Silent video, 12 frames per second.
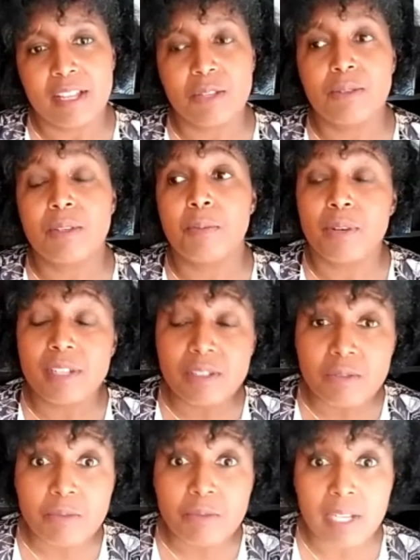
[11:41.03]
So the book is
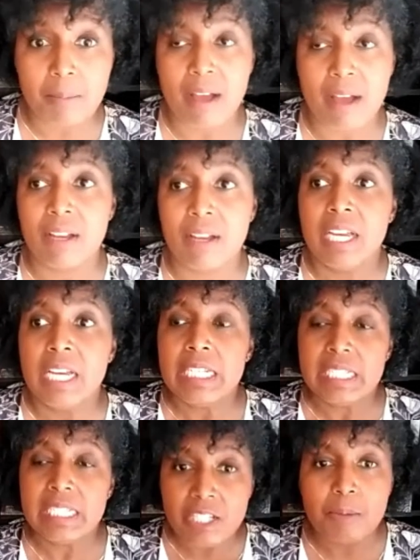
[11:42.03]
really about
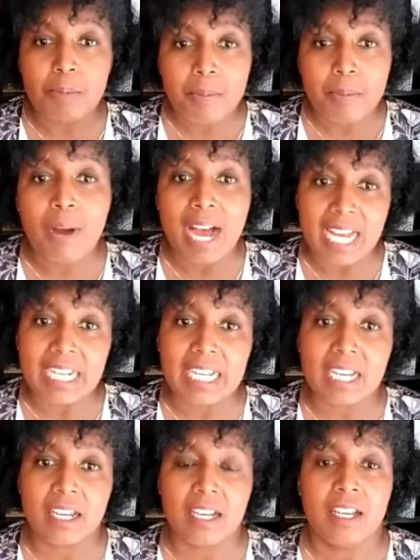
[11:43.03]
teaching people how
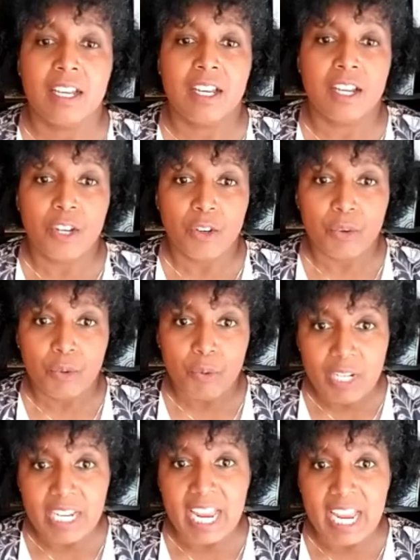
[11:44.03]
to
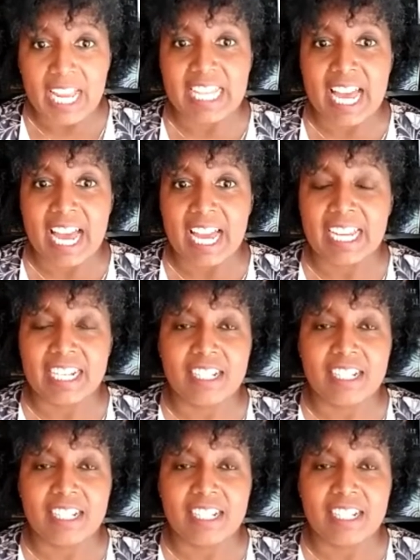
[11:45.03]
create that.